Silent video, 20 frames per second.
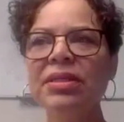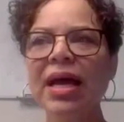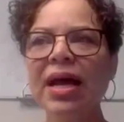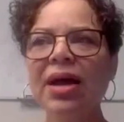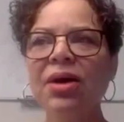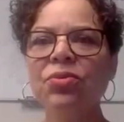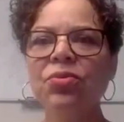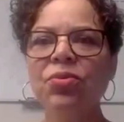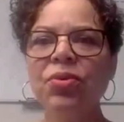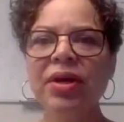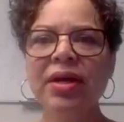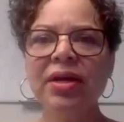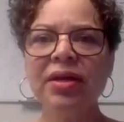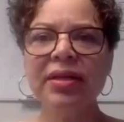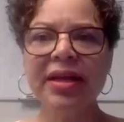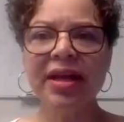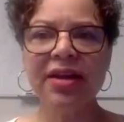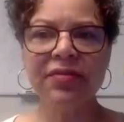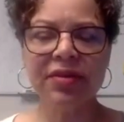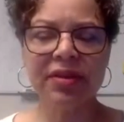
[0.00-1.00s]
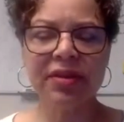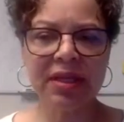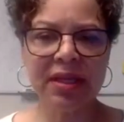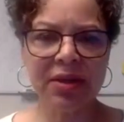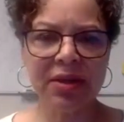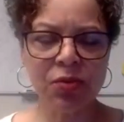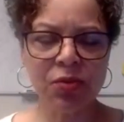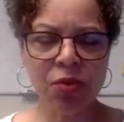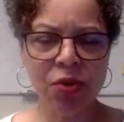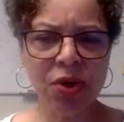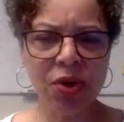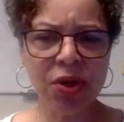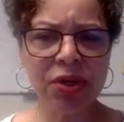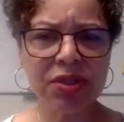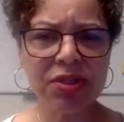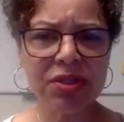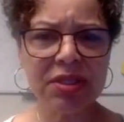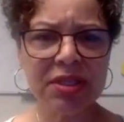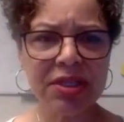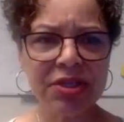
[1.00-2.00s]
how well everything
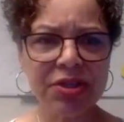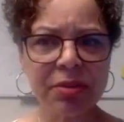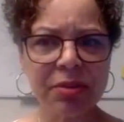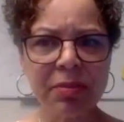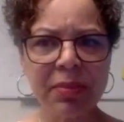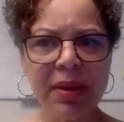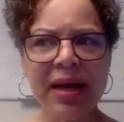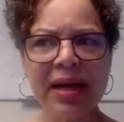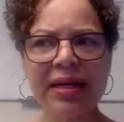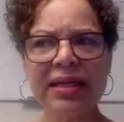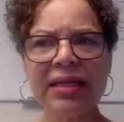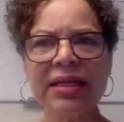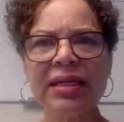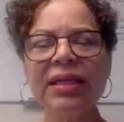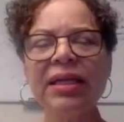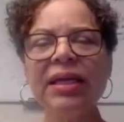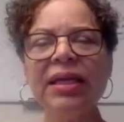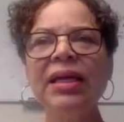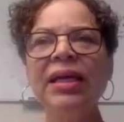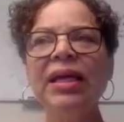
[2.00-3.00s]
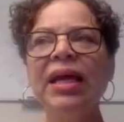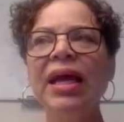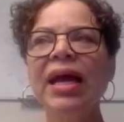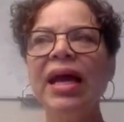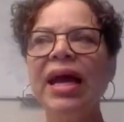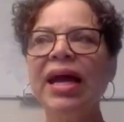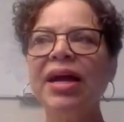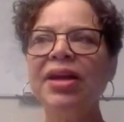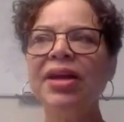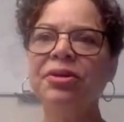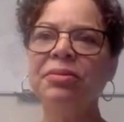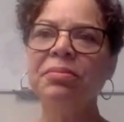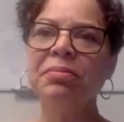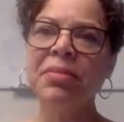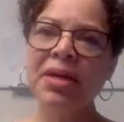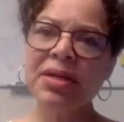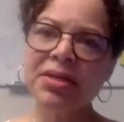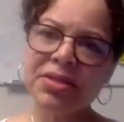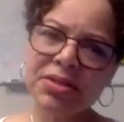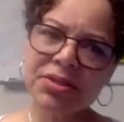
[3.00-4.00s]
works in your body, how your
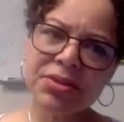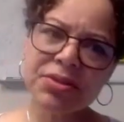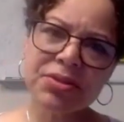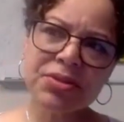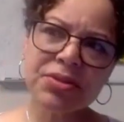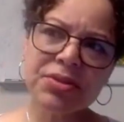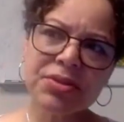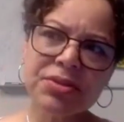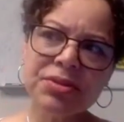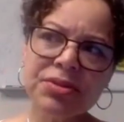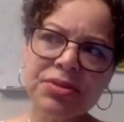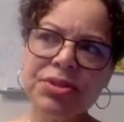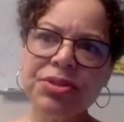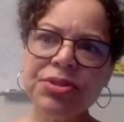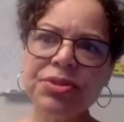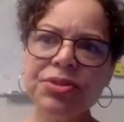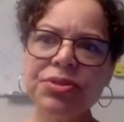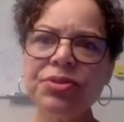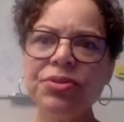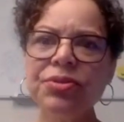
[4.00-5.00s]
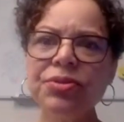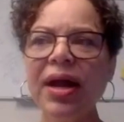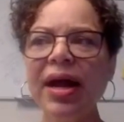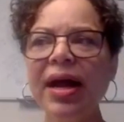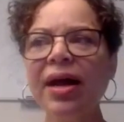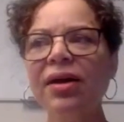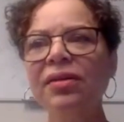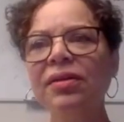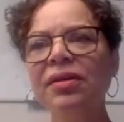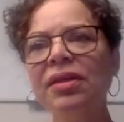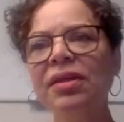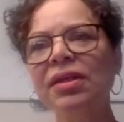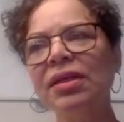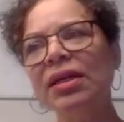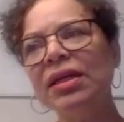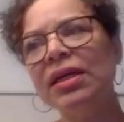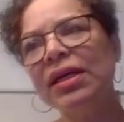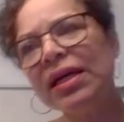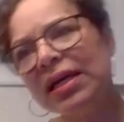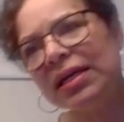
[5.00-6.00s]
muscles do, how the
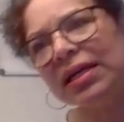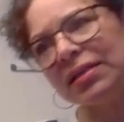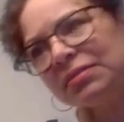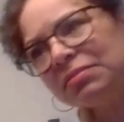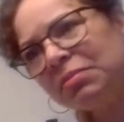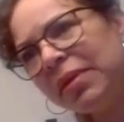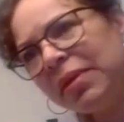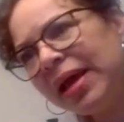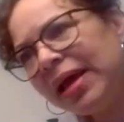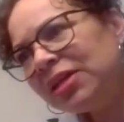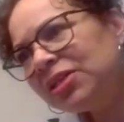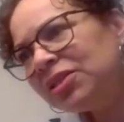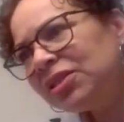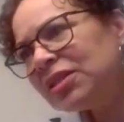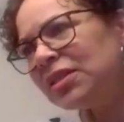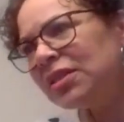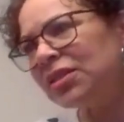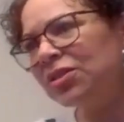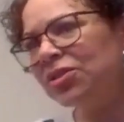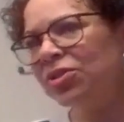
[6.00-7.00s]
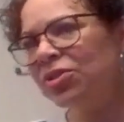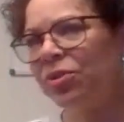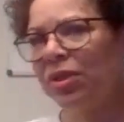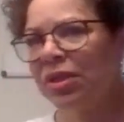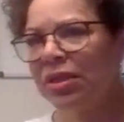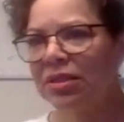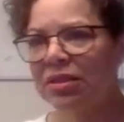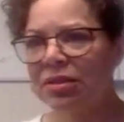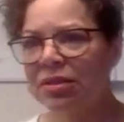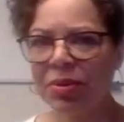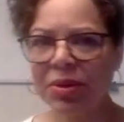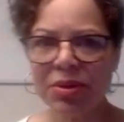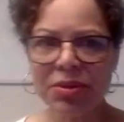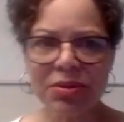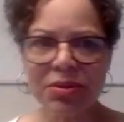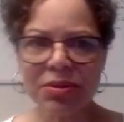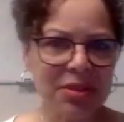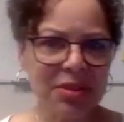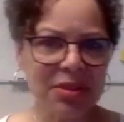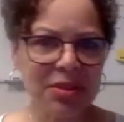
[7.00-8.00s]
gut manages to do what it's
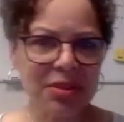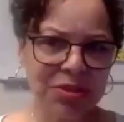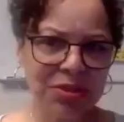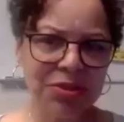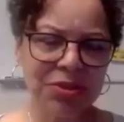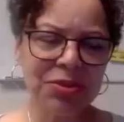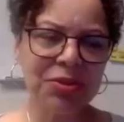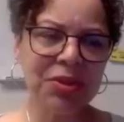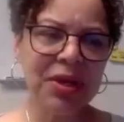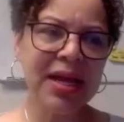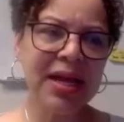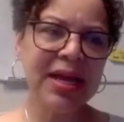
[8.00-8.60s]
supposed to do.